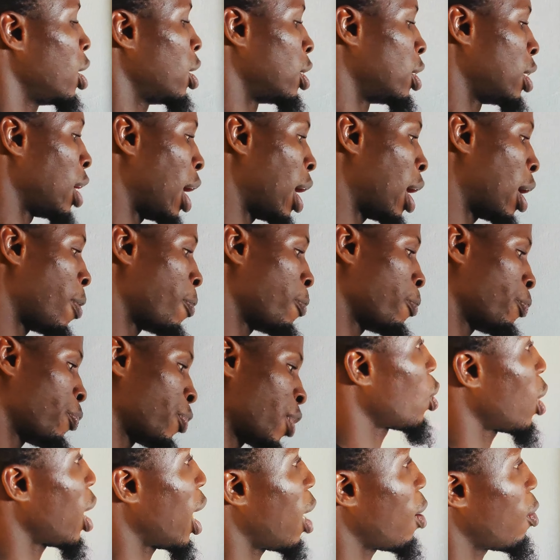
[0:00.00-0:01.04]
Now,
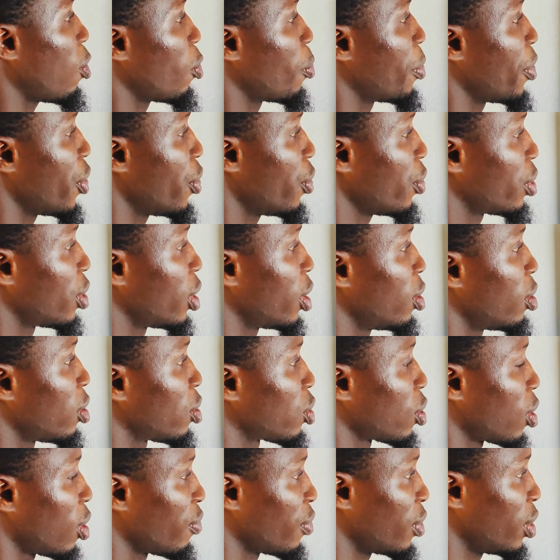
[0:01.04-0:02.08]
so I will be using
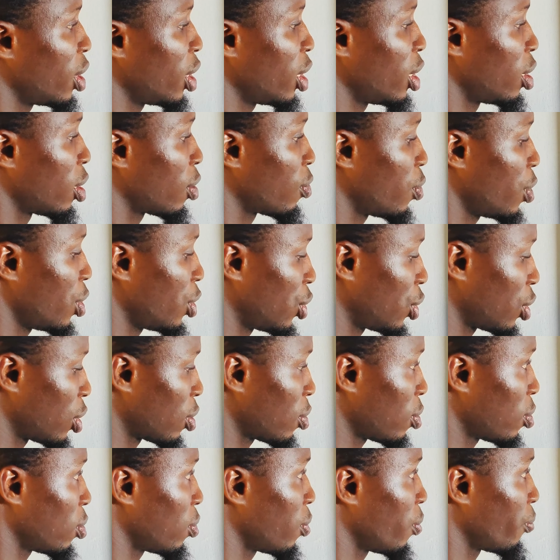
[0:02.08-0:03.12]
solving
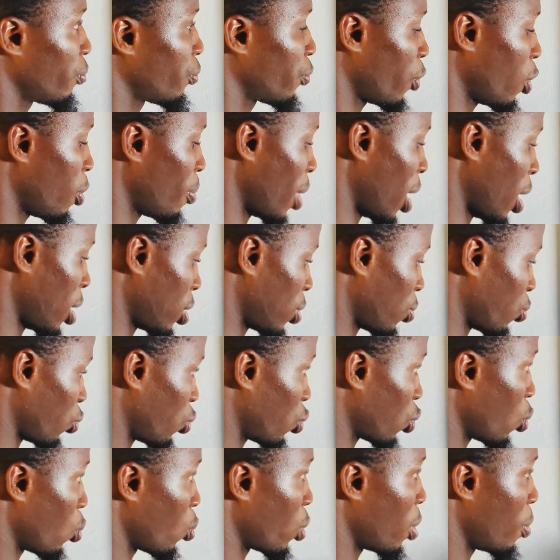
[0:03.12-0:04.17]
equation format.
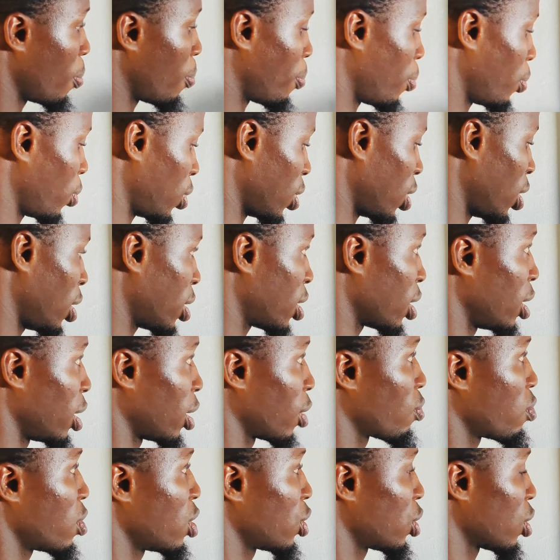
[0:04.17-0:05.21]
So we're putting it in
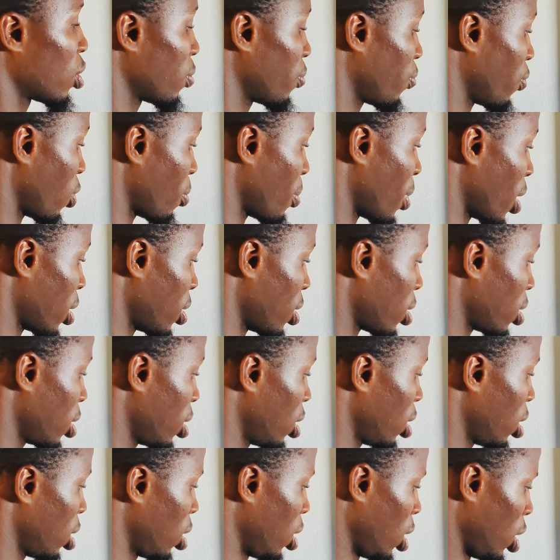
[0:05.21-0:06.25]
equation format.
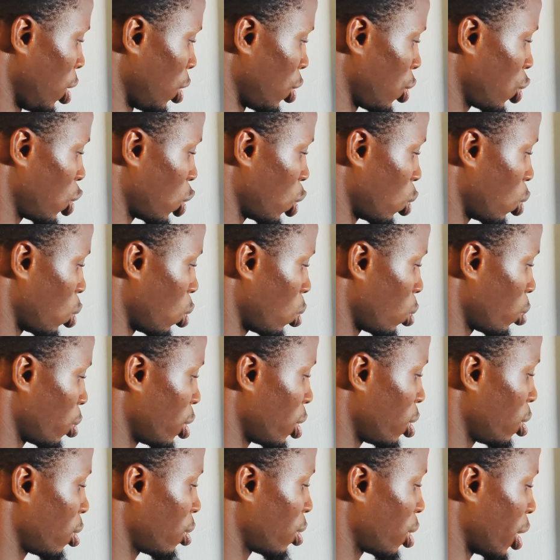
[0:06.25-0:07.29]
So
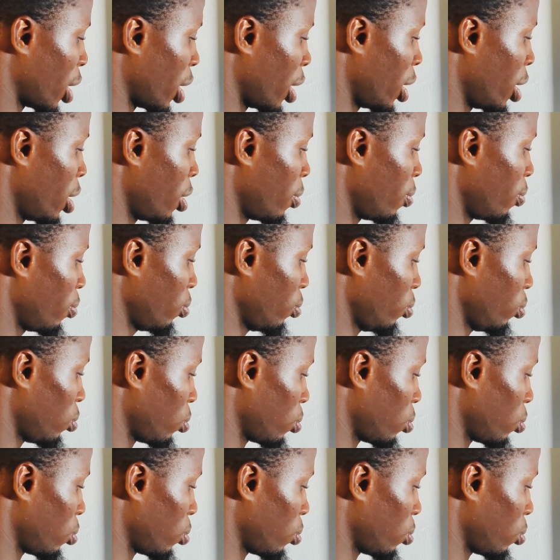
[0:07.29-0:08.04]
3.